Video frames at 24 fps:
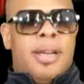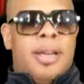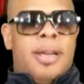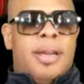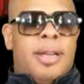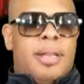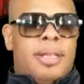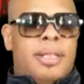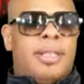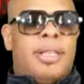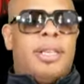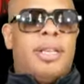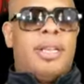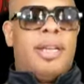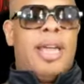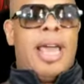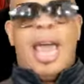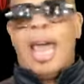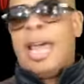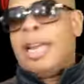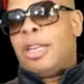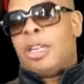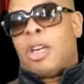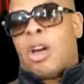I was like,
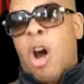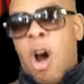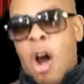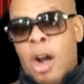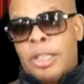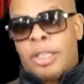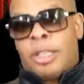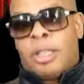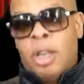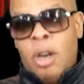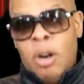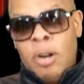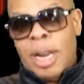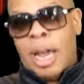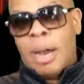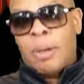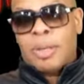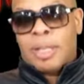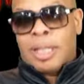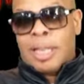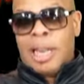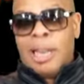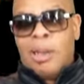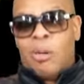and the cards too. That
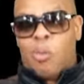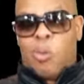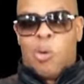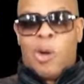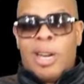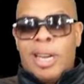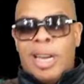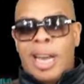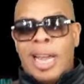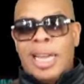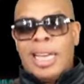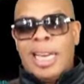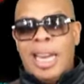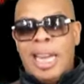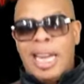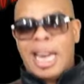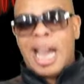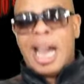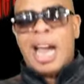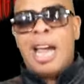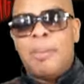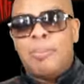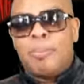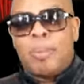was like
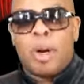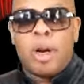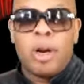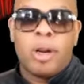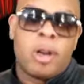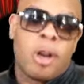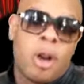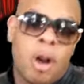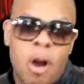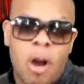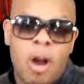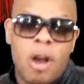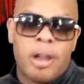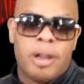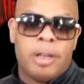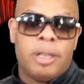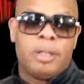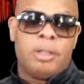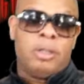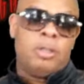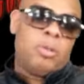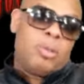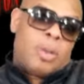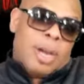199 per card.
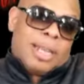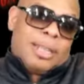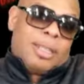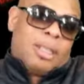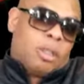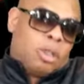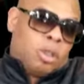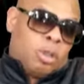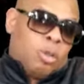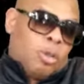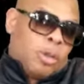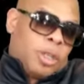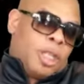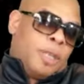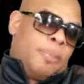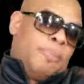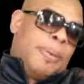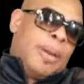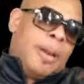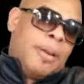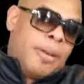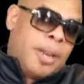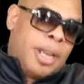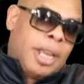You got the true
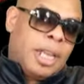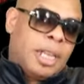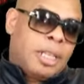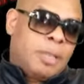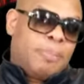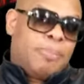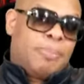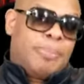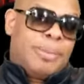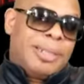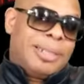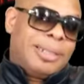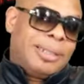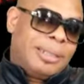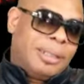experience, but